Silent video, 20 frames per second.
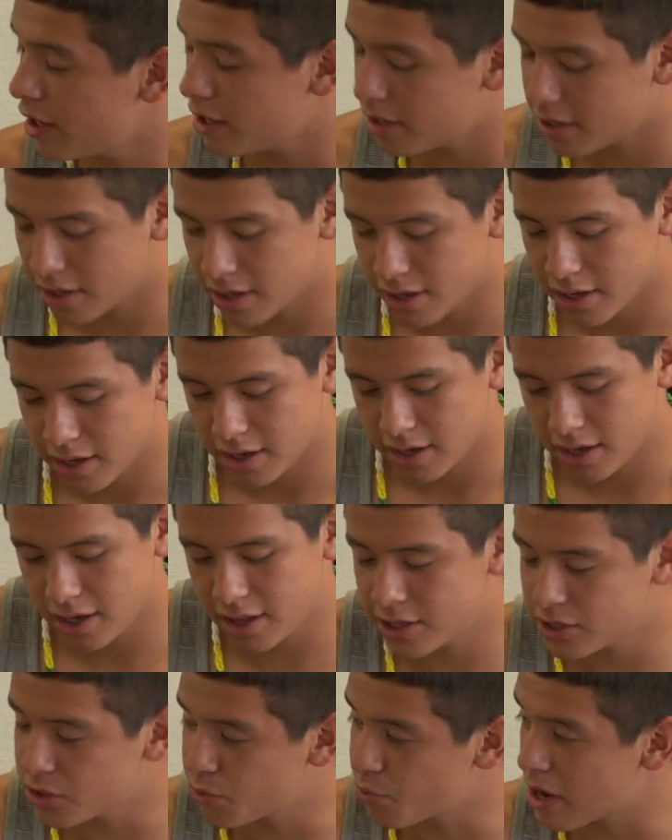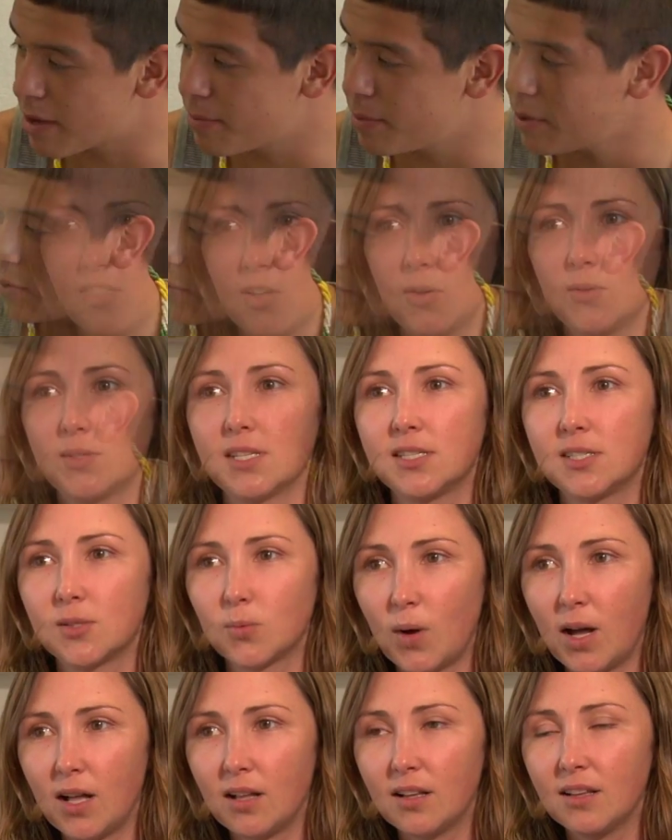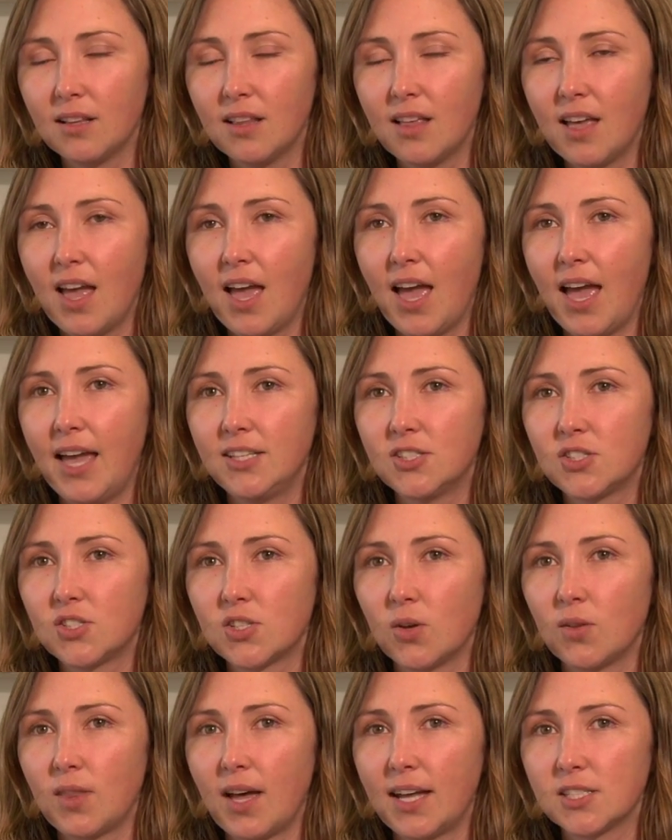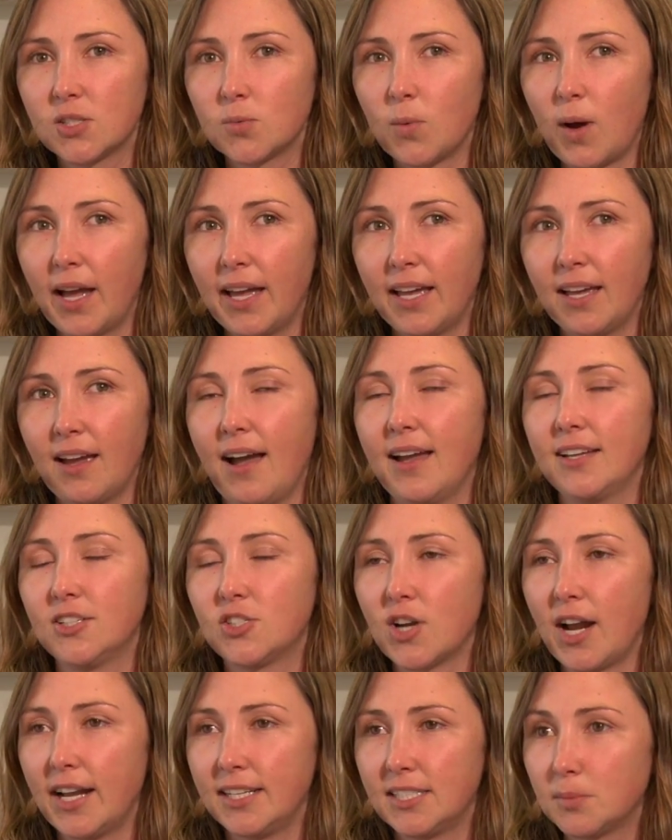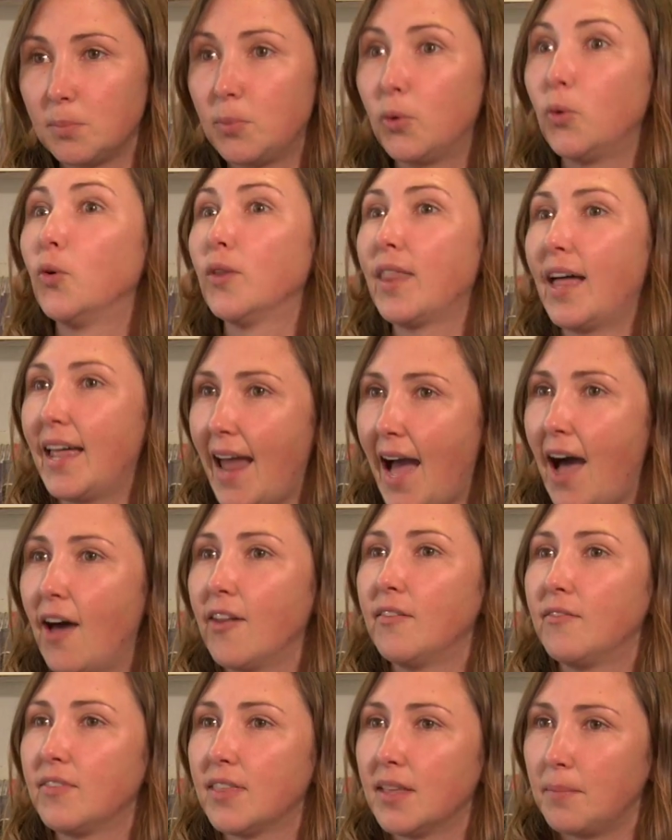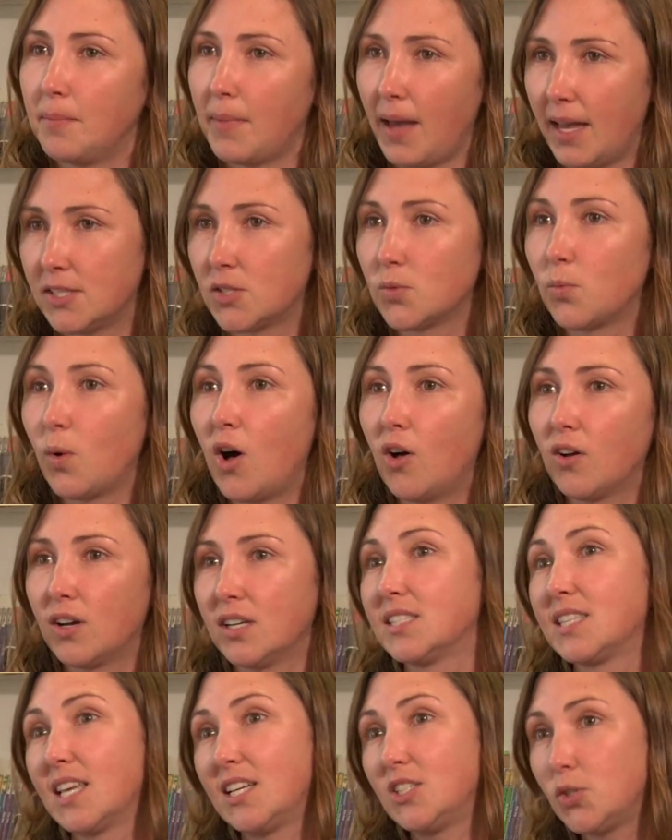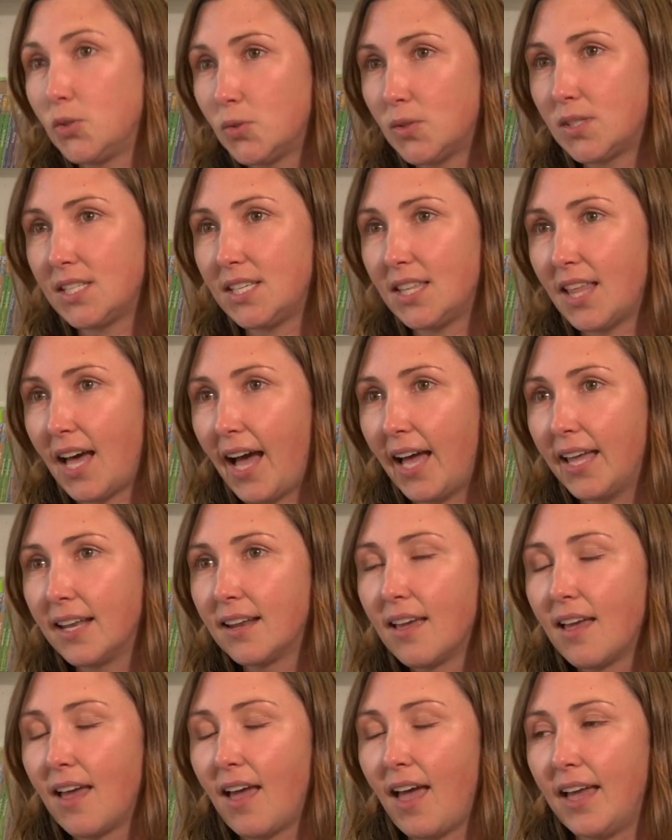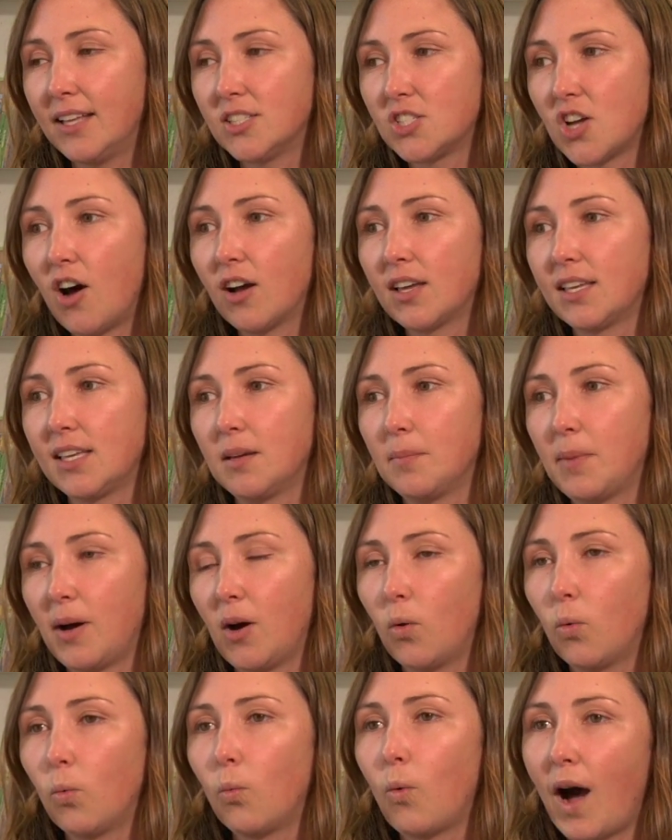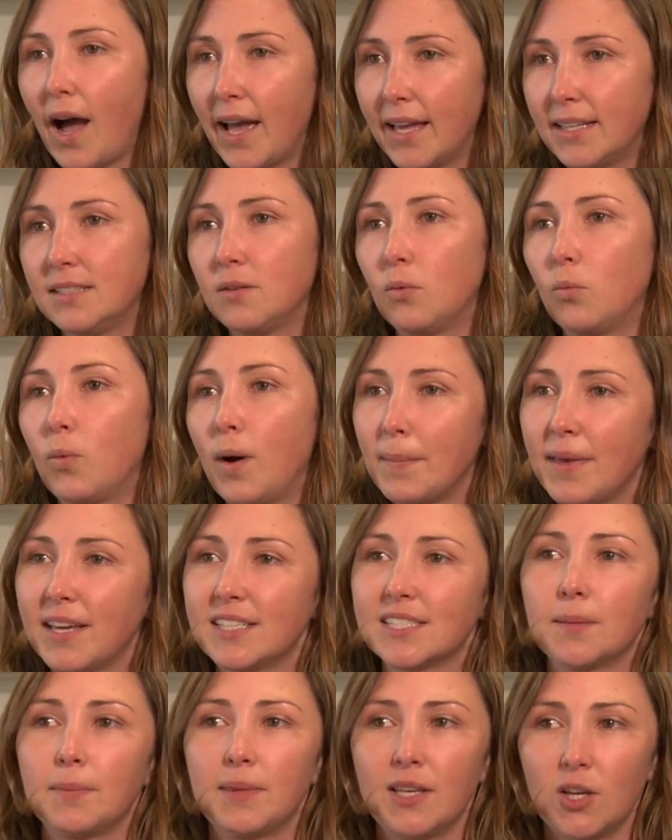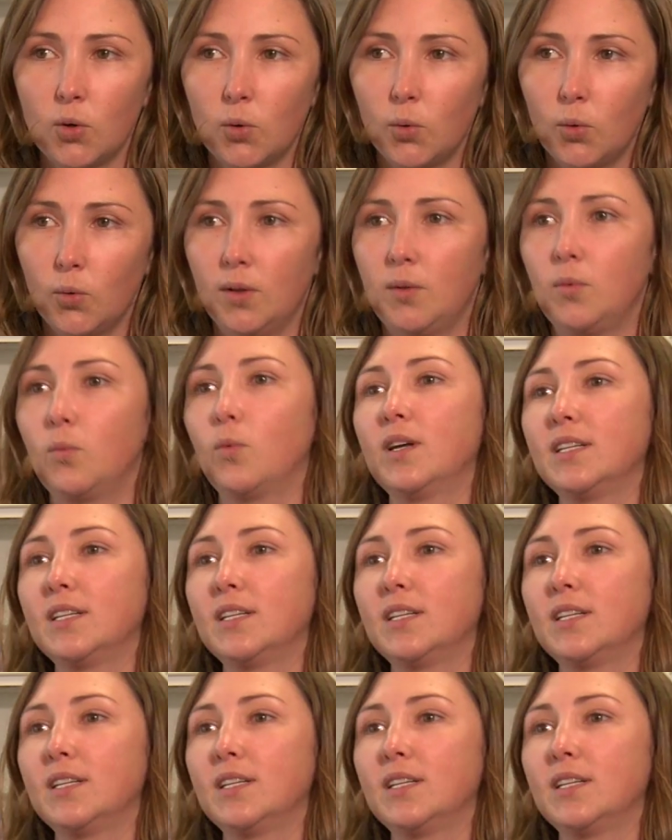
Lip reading: And I know that they're seeing those as well, and so that's why I tried to pull that out of them as well, because they do see that, and talking about what makes something cool and